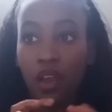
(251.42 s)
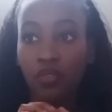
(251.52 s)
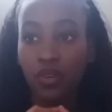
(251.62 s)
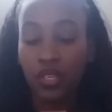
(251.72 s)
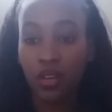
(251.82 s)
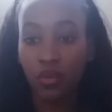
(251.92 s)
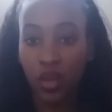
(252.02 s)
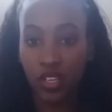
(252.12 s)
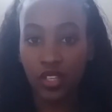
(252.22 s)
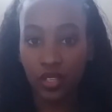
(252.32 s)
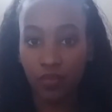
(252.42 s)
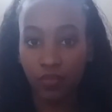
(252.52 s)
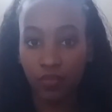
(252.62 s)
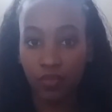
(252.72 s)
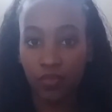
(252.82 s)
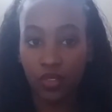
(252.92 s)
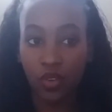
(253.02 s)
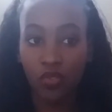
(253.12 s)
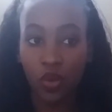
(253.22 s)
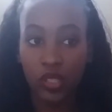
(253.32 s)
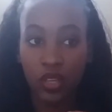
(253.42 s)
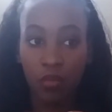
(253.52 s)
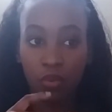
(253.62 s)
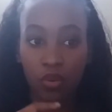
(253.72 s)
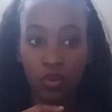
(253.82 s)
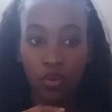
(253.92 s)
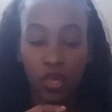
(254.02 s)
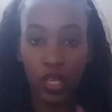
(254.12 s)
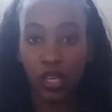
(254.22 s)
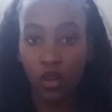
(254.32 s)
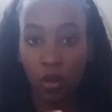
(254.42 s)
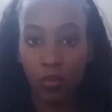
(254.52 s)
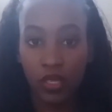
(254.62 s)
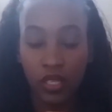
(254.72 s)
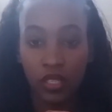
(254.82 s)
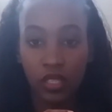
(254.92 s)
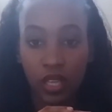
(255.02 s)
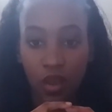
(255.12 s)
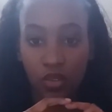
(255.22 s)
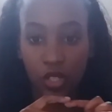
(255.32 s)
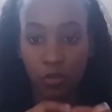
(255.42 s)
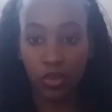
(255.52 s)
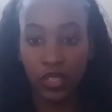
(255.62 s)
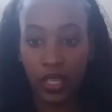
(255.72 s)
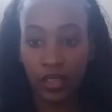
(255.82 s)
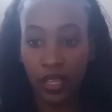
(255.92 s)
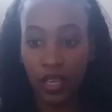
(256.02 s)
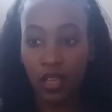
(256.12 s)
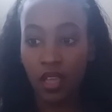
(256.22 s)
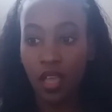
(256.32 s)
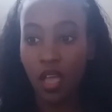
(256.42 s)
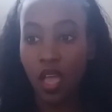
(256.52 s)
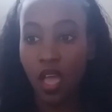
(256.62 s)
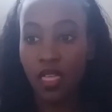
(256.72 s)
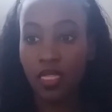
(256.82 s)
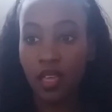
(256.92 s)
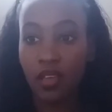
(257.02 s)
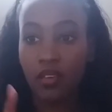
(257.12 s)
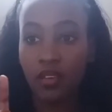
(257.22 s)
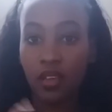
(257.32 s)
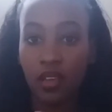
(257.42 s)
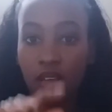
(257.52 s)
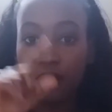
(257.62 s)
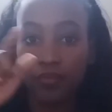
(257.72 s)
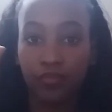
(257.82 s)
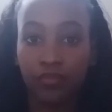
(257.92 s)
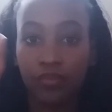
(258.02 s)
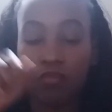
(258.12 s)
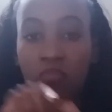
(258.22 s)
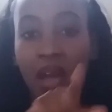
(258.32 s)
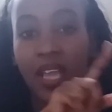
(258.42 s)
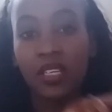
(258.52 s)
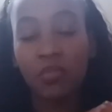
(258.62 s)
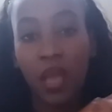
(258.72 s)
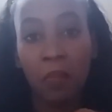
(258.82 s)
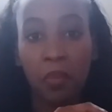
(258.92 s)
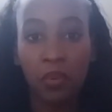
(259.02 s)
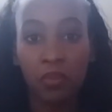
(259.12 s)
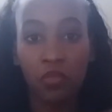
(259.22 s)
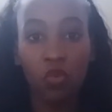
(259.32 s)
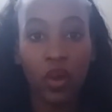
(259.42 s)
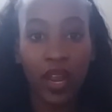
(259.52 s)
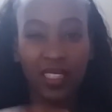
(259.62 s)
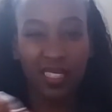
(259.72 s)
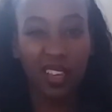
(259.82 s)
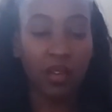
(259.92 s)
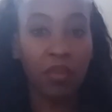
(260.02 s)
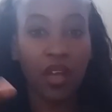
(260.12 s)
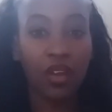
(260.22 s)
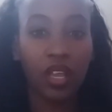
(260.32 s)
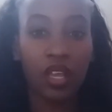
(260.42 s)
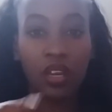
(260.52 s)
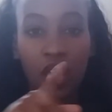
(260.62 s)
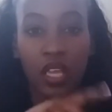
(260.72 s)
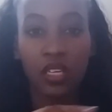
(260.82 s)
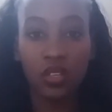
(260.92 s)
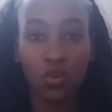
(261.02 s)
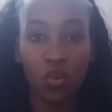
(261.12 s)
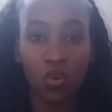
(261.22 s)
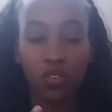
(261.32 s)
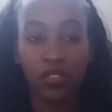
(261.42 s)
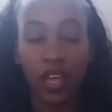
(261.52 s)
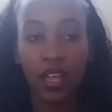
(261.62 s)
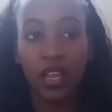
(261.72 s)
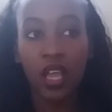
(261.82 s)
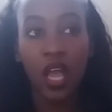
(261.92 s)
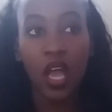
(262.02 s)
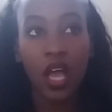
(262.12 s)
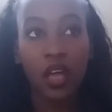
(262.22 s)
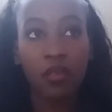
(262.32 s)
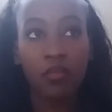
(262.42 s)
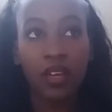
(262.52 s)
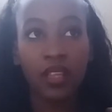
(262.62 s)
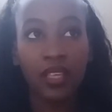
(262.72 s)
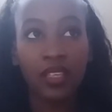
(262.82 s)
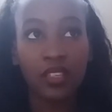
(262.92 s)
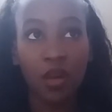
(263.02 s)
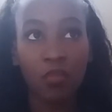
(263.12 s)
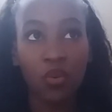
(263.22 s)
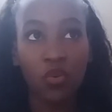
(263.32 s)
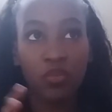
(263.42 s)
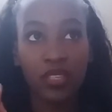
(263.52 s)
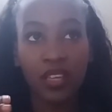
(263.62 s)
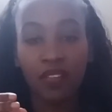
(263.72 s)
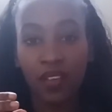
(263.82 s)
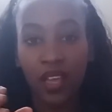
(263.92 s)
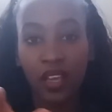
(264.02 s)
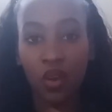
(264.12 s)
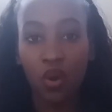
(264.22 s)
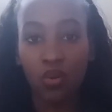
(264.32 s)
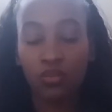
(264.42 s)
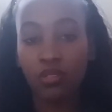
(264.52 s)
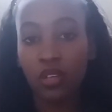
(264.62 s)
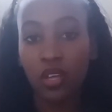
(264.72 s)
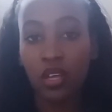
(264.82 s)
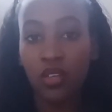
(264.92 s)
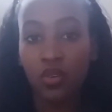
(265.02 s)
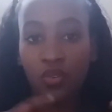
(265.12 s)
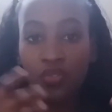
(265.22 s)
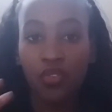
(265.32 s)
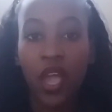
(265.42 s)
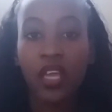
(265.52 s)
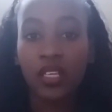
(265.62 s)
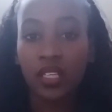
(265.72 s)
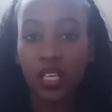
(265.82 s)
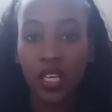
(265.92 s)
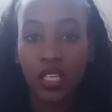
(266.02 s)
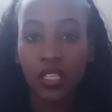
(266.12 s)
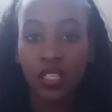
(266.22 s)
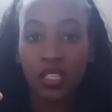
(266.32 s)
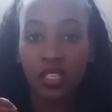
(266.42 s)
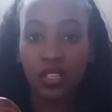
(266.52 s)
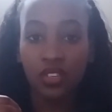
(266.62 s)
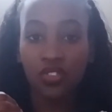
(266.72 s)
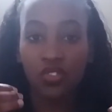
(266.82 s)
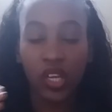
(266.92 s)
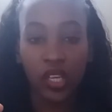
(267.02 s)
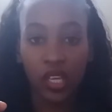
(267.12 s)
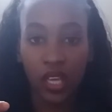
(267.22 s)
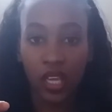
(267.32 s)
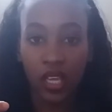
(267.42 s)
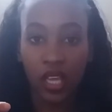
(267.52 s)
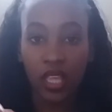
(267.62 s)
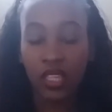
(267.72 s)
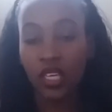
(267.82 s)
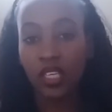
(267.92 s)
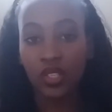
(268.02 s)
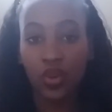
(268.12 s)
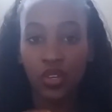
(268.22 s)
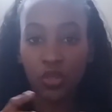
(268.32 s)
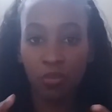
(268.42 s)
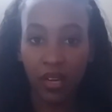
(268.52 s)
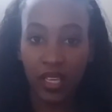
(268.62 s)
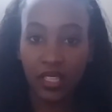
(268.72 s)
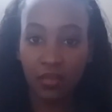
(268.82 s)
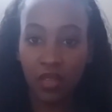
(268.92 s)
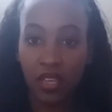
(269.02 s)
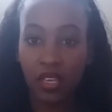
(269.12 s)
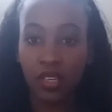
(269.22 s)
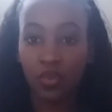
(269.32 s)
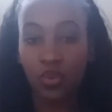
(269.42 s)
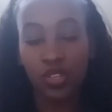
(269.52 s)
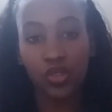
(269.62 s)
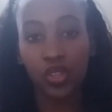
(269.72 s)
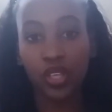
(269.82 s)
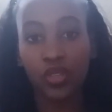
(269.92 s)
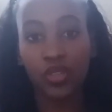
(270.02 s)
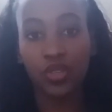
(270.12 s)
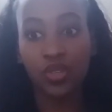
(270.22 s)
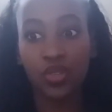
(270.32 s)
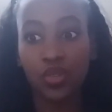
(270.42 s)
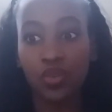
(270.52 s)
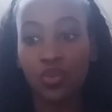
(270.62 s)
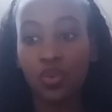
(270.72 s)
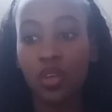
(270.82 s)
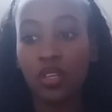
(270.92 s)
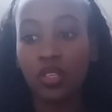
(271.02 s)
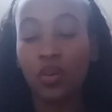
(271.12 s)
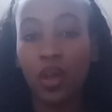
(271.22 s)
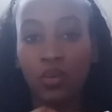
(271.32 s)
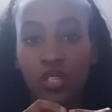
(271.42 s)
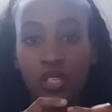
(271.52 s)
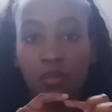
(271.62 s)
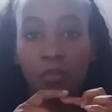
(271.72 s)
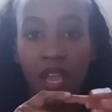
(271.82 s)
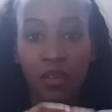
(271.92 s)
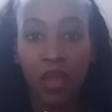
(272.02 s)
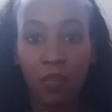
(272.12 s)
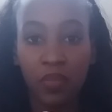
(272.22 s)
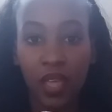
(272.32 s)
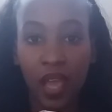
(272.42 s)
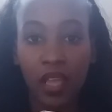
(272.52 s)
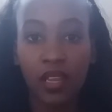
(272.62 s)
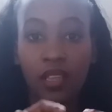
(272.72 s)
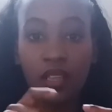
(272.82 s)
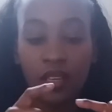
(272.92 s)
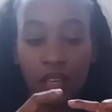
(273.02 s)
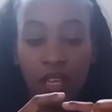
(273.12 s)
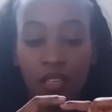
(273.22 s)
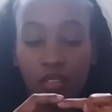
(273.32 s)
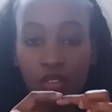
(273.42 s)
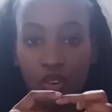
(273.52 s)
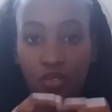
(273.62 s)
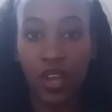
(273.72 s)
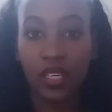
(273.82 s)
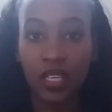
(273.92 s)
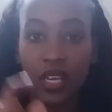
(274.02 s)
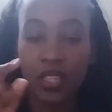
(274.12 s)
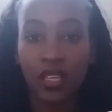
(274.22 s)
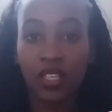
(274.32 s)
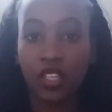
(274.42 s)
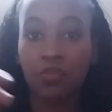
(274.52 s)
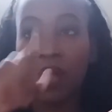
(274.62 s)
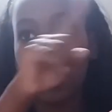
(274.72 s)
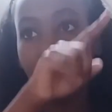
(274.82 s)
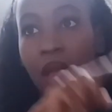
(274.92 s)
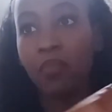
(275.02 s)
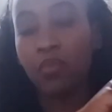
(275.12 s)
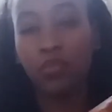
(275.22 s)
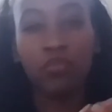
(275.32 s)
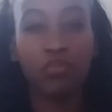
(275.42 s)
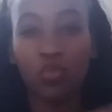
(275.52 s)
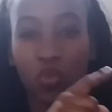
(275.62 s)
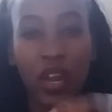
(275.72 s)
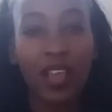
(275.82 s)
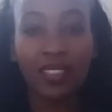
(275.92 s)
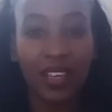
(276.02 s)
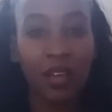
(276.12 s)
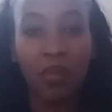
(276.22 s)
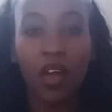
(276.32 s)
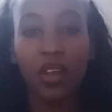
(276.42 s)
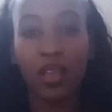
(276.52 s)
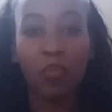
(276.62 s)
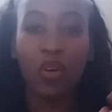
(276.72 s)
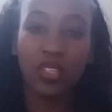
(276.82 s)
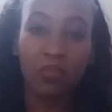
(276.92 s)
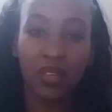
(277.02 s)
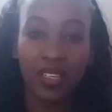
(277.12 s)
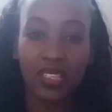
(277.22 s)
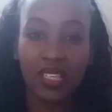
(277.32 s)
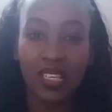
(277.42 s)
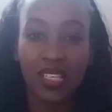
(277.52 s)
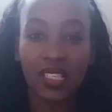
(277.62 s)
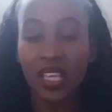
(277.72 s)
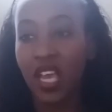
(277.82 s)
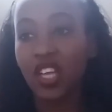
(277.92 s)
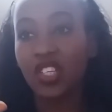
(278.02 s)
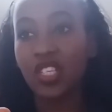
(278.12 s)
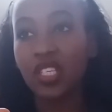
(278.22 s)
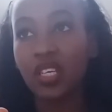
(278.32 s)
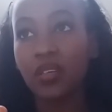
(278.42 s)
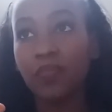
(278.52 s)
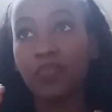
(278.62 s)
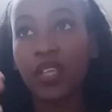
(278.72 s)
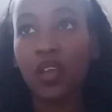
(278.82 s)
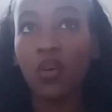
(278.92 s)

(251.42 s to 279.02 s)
I wrote down a question. So for example, Gillick competence, I'll just put that there. And then mind map what I think about it and all of that. Another example would be stuff like, oh, your friend is drinking and then he's going to placement. What do you think you should do? So I would just mind map that, like, write it and then just mind map what I think about it, possibilities. Just to,